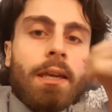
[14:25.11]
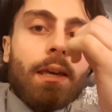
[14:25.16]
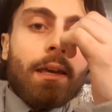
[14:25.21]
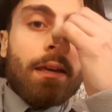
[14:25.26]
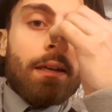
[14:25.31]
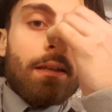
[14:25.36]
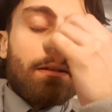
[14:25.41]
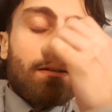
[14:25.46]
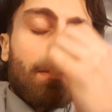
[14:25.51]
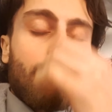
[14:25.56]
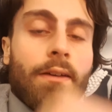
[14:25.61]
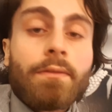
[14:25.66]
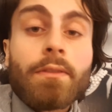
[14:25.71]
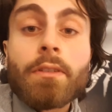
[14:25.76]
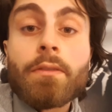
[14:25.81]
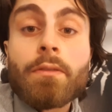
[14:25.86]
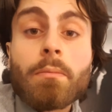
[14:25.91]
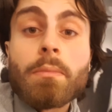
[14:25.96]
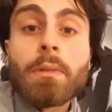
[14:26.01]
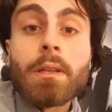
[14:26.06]
and I've
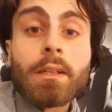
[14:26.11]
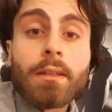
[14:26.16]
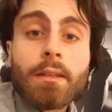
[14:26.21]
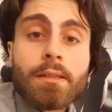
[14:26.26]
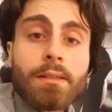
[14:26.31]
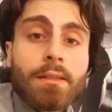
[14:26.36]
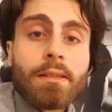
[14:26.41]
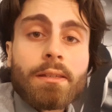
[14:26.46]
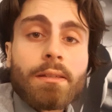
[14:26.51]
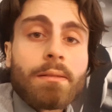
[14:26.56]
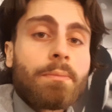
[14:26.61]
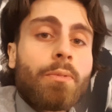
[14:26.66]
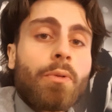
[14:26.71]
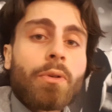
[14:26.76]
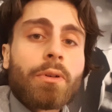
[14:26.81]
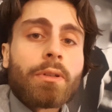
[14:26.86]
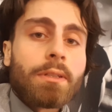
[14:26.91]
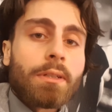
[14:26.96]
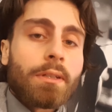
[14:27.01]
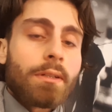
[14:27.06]
never been this
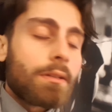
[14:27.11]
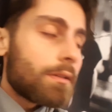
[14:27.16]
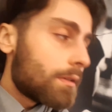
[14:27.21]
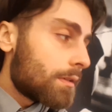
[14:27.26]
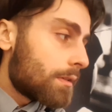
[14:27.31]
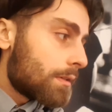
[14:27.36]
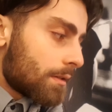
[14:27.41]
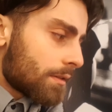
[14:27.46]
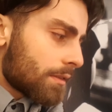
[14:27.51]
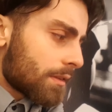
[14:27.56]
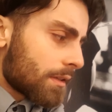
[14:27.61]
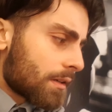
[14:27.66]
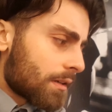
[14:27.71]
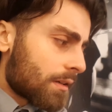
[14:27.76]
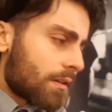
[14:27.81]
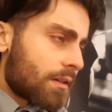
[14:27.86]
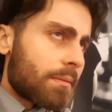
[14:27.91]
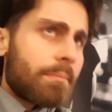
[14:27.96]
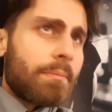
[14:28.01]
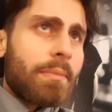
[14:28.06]
disappointed. I think I
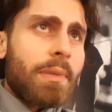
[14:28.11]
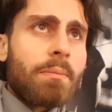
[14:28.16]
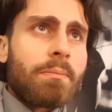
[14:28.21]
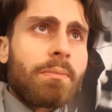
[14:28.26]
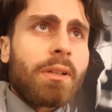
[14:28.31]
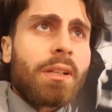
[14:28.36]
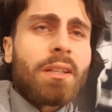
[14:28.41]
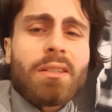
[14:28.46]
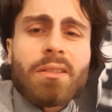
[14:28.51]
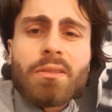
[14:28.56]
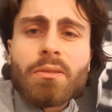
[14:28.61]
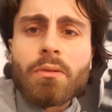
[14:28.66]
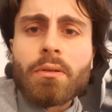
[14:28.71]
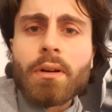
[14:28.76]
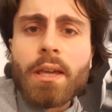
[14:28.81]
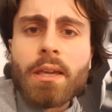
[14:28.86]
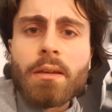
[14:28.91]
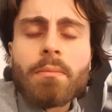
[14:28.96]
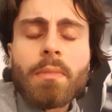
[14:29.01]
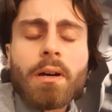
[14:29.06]
got B plus or
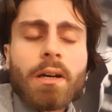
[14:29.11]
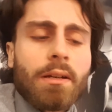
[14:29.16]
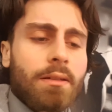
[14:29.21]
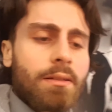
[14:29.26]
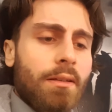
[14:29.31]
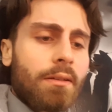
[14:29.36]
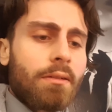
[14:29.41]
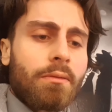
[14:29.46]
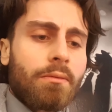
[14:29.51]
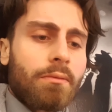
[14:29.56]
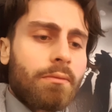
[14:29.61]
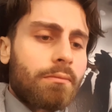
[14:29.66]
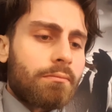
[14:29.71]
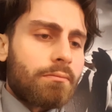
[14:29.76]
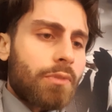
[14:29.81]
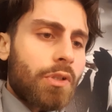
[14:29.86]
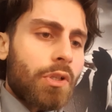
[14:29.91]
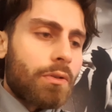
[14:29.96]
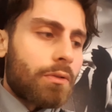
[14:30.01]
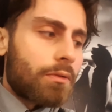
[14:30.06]
A minus, I
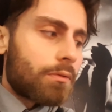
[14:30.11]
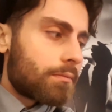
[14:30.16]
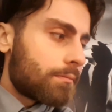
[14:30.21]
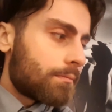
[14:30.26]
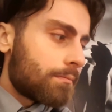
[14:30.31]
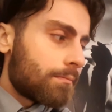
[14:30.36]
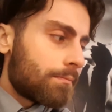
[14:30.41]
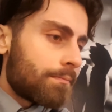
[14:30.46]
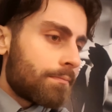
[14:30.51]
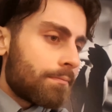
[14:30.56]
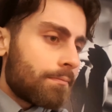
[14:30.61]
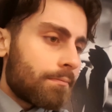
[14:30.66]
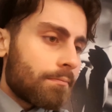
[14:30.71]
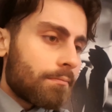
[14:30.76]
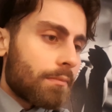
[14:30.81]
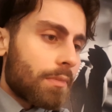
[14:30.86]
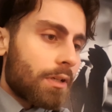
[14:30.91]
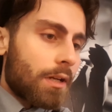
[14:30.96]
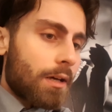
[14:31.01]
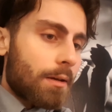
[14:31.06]
don't know,
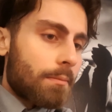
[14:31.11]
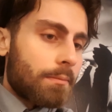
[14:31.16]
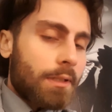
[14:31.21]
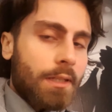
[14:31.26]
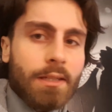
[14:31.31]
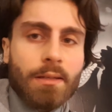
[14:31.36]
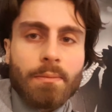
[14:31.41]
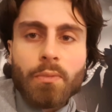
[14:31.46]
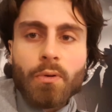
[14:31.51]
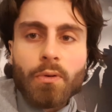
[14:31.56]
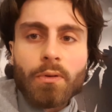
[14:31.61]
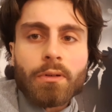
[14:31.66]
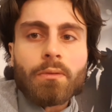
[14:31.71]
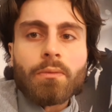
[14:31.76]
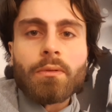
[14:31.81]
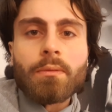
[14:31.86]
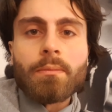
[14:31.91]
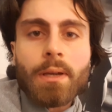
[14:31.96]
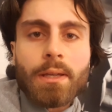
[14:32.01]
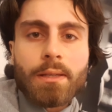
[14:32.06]
but I'm disappointed
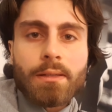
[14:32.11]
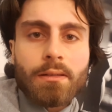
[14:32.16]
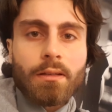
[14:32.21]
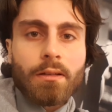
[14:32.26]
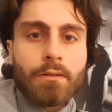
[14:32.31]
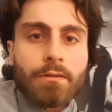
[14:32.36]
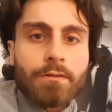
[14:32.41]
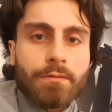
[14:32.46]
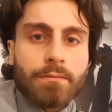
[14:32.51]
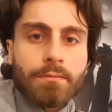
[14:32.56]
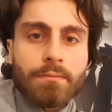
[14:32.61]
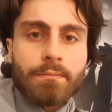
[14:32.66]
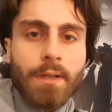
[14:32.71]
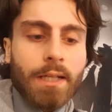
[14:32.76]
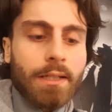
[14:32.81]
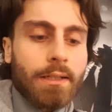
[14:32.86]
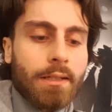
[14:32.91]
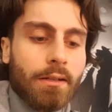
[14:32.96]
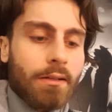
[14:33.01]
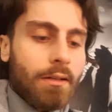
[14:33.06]
with myself. I
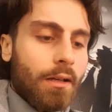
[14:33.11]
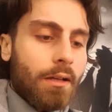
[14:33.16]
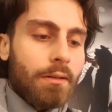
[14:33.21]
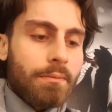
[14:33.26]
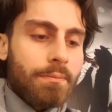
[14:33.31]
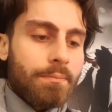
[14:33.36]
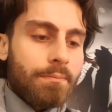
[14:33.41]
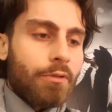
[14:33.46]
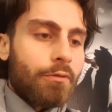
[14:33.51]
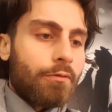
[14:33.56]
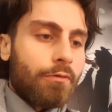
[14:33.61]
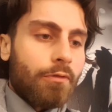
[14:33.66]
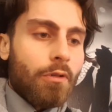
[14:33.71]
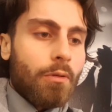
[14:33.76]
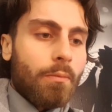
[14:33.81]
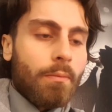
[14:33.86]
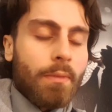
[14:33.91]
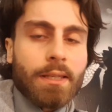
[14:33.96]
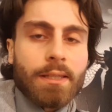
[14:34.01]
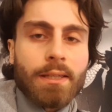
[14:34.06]
did not
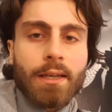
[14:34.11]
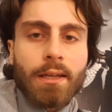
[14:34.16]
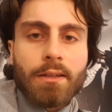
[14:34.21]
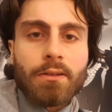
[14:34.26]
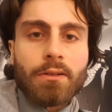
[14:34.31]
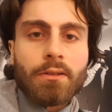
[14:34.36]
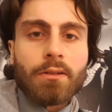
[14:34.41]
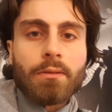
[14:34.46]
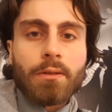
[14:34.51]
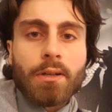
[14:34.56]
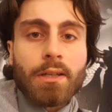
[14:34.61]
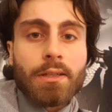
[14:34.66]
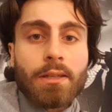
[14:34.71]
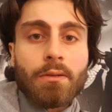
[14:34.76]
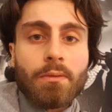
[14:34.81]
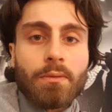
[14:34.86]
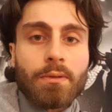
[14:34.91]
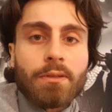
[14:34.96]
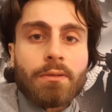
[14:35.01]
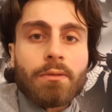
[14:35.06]
perform as I could because I
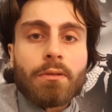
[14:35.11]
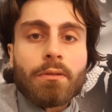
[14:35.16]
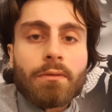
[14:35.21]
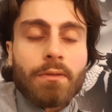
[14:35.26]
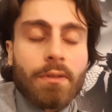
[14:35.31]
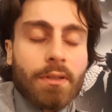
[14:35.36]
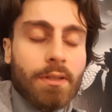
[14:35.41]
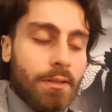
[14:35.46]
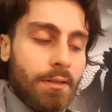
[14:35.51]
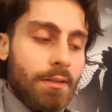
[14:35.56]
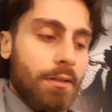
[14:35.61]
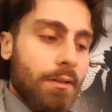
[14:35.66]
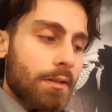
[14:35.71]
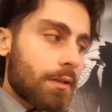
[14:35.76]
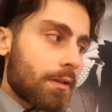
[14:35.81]
was nervous,